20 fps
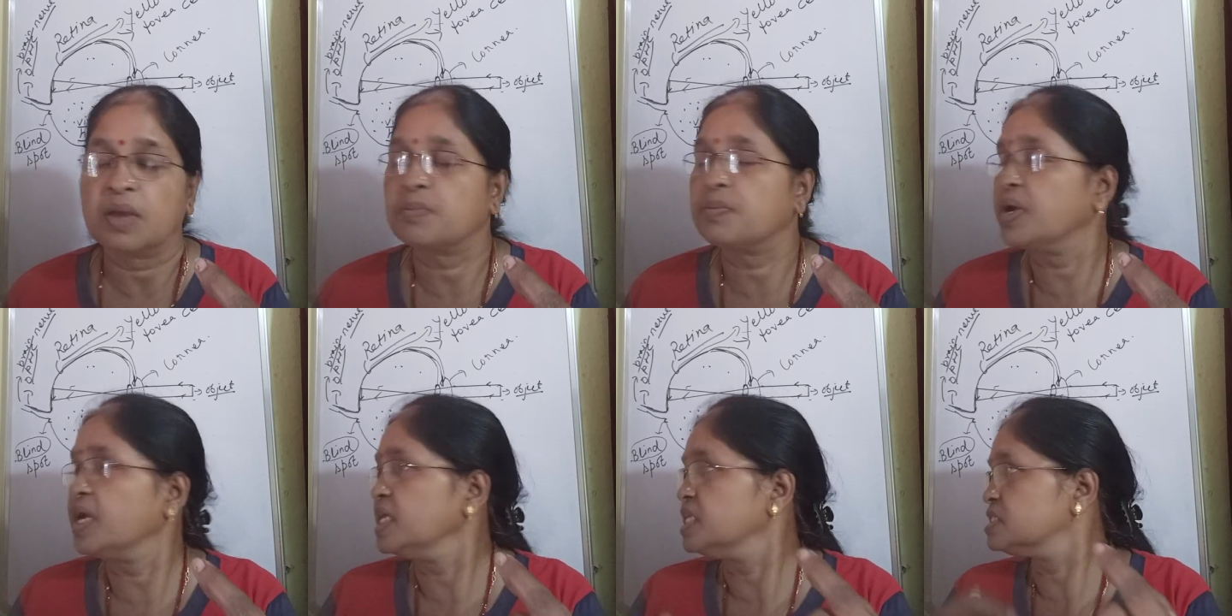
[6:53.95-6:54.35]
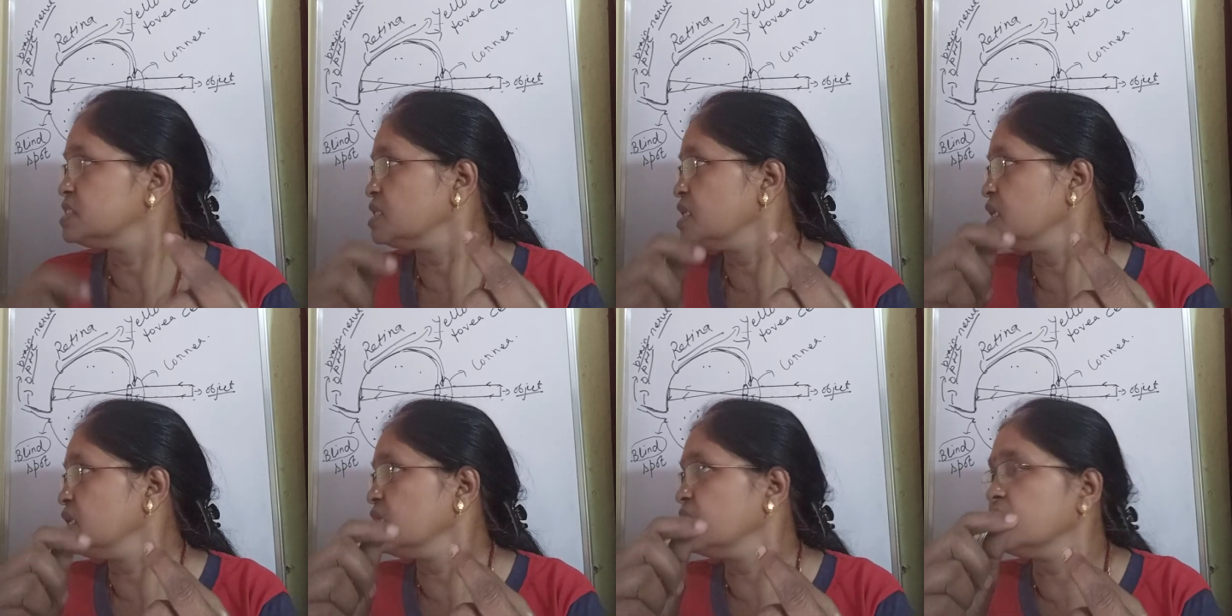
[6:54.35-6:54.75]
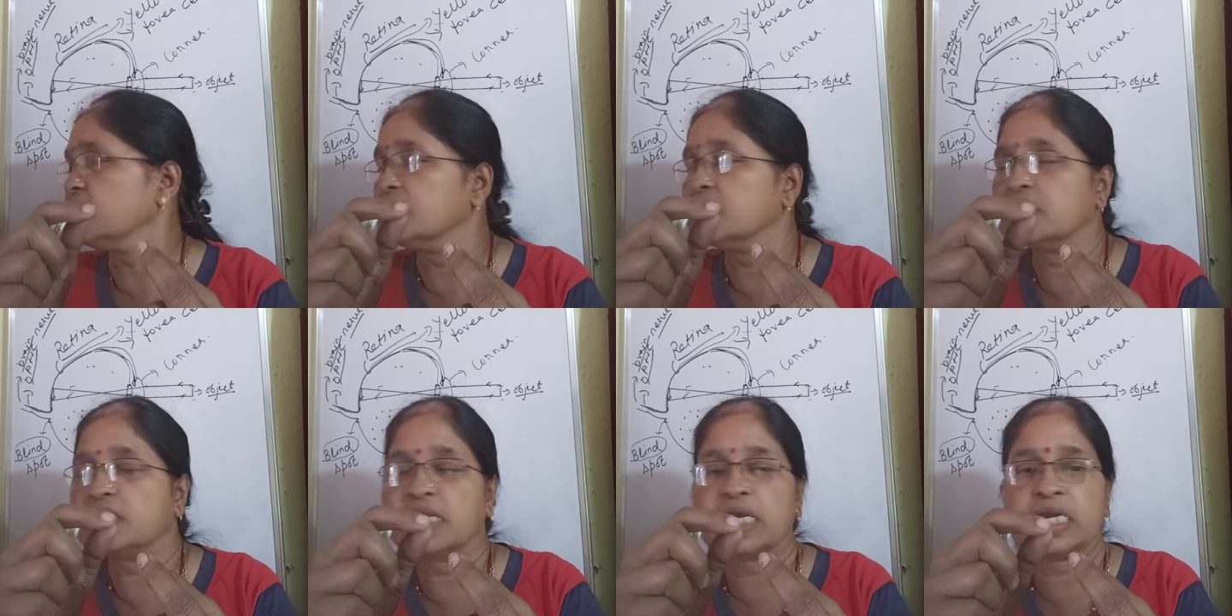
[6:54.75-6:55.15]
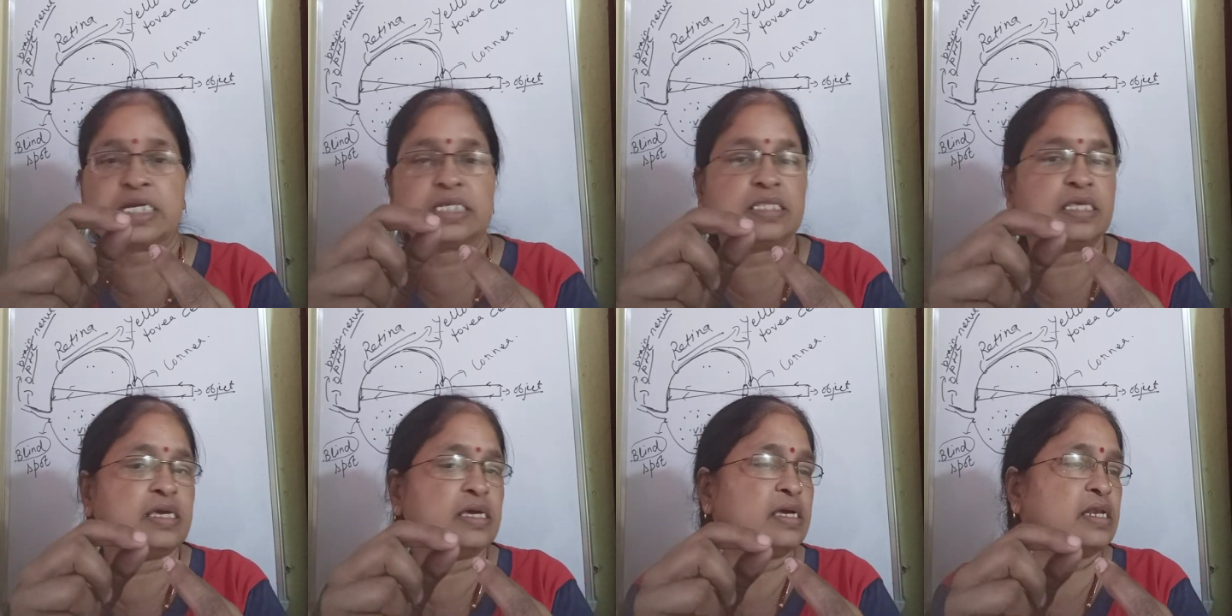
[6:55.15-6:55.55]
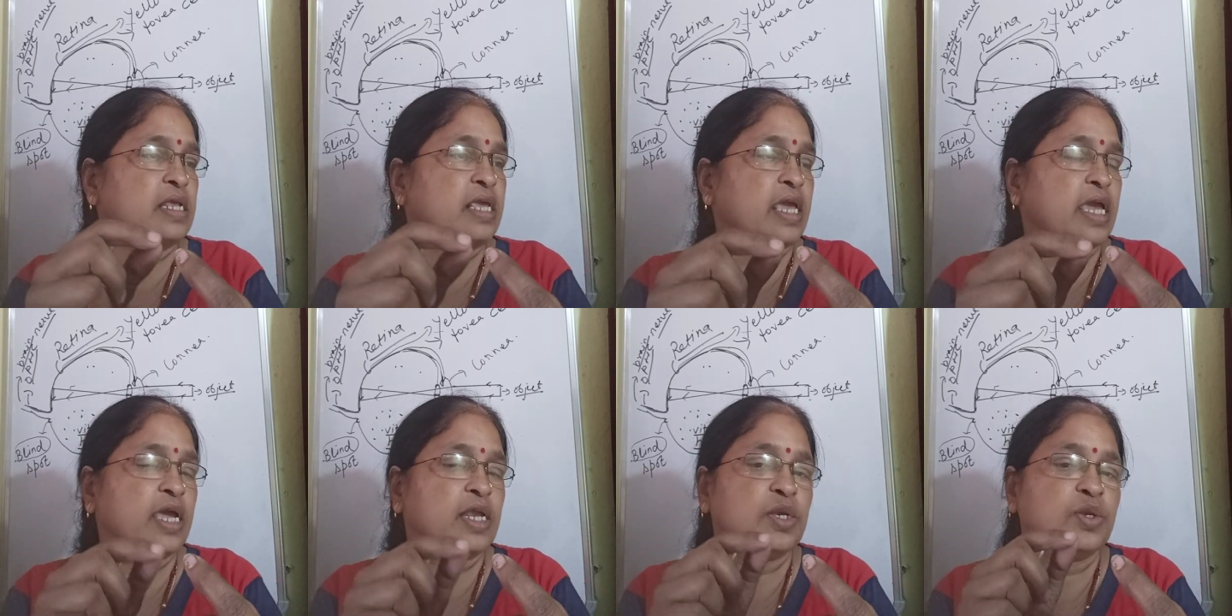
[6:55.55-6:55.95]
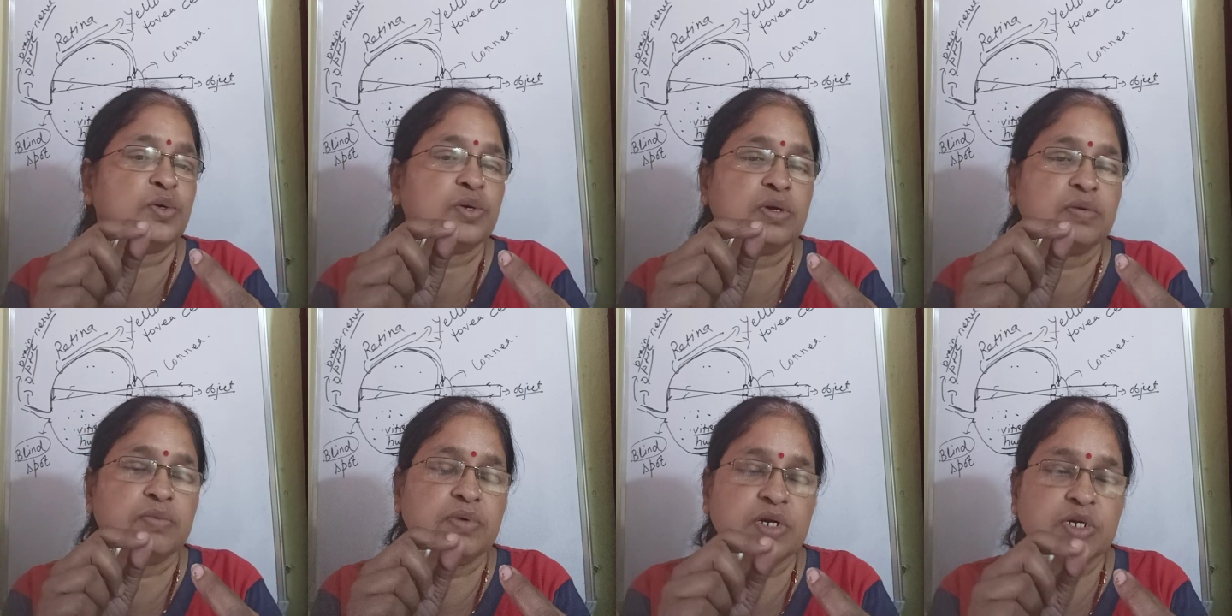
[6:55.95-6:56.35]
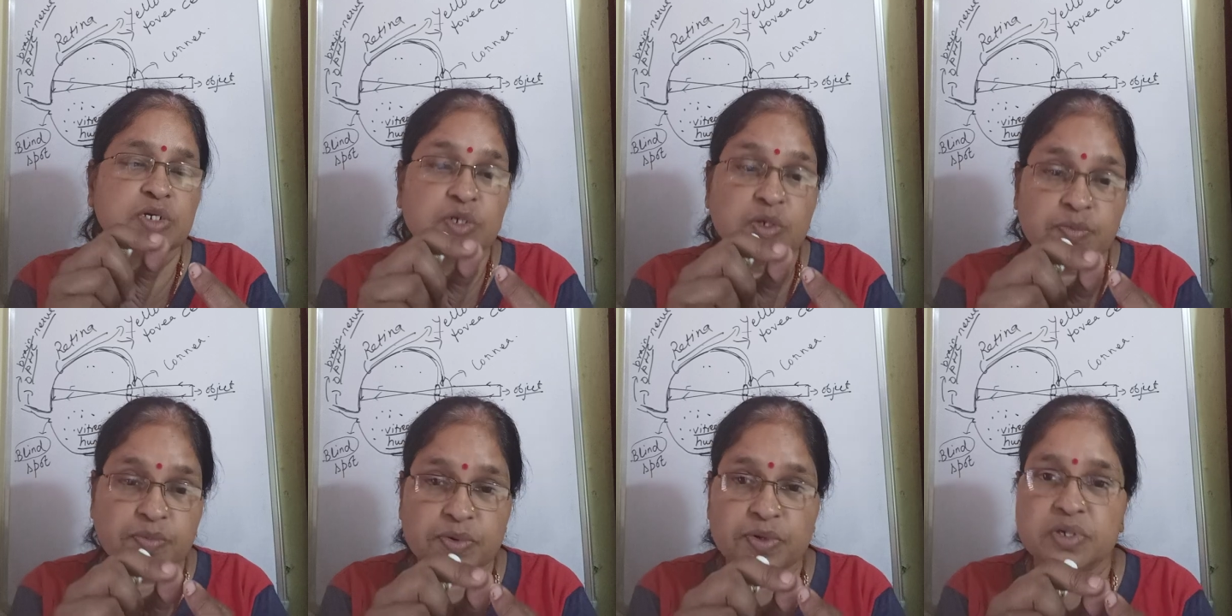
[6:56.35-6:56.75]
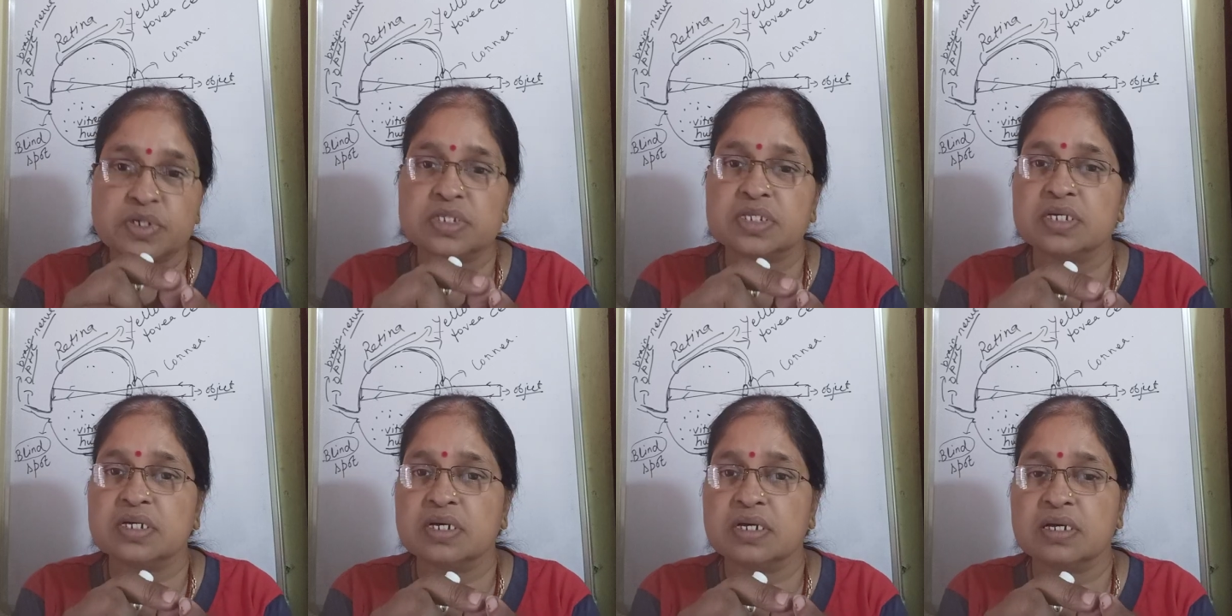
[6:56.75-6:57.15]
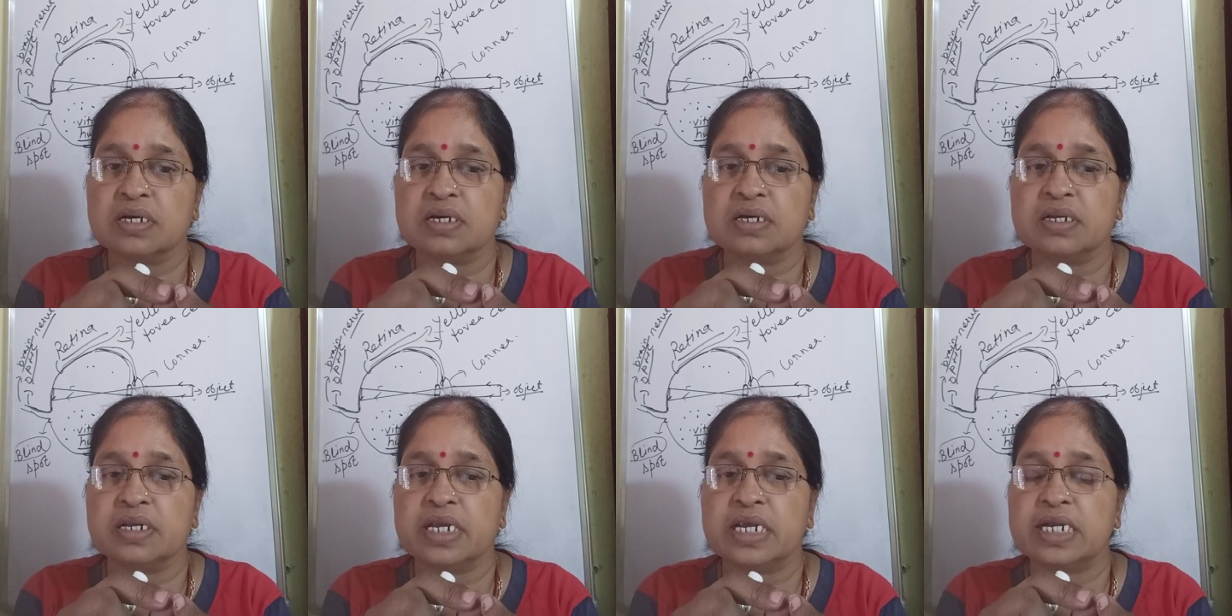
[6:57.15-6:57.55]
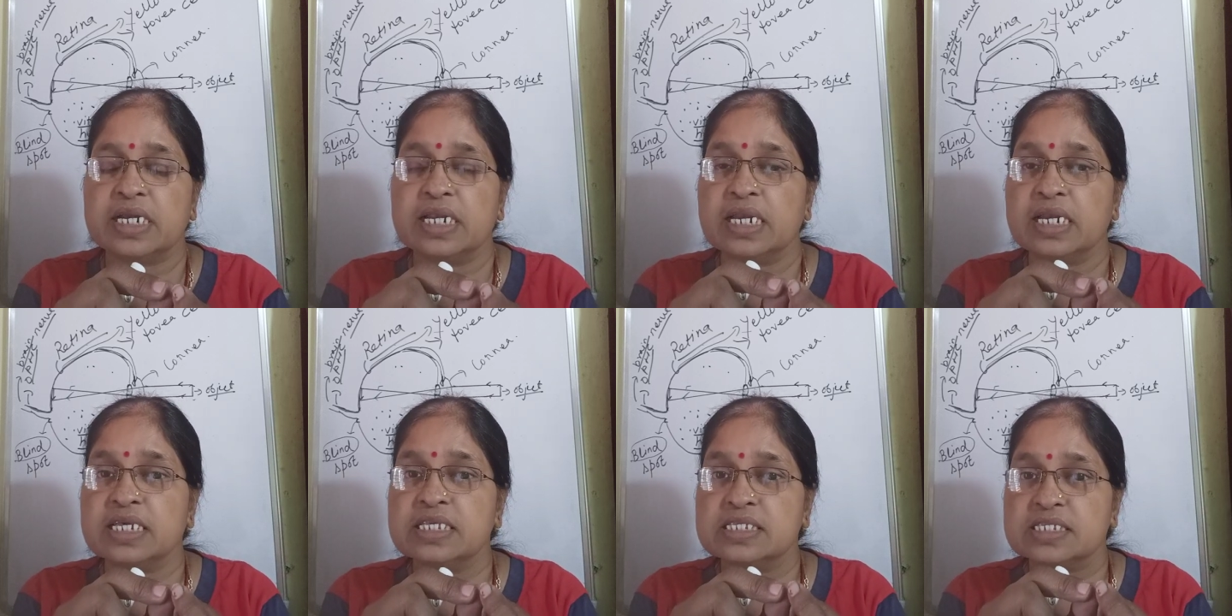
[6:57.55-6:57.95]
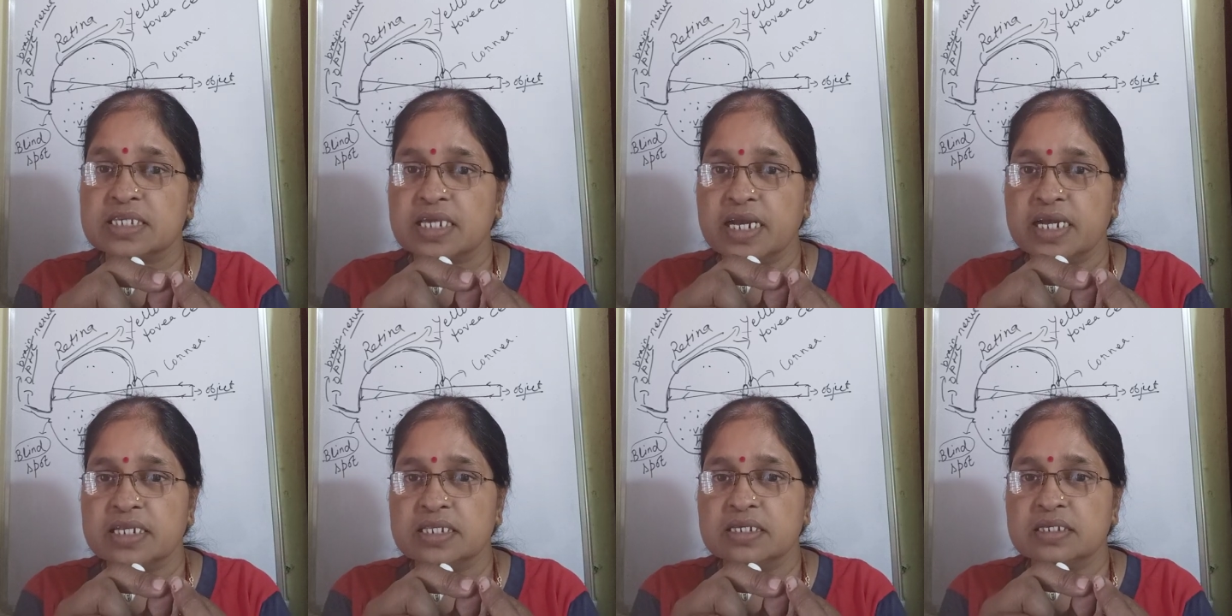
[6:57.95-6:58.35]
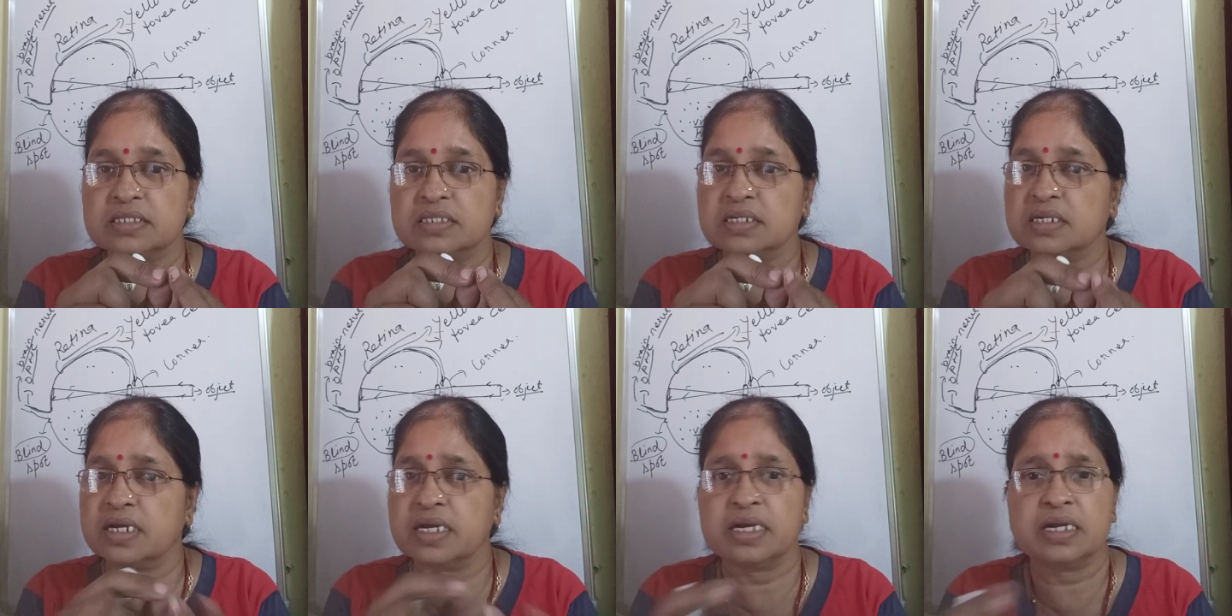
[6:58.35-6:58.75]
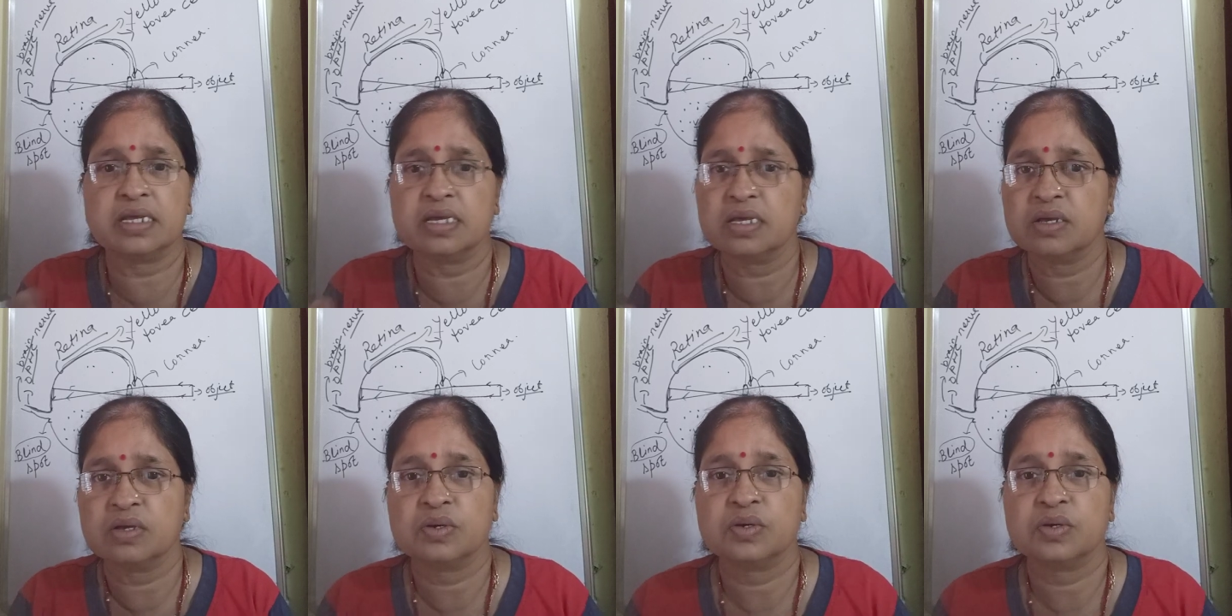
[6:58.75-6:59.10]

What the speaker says: By seeing here and there, can you able to put the needle inside the thread?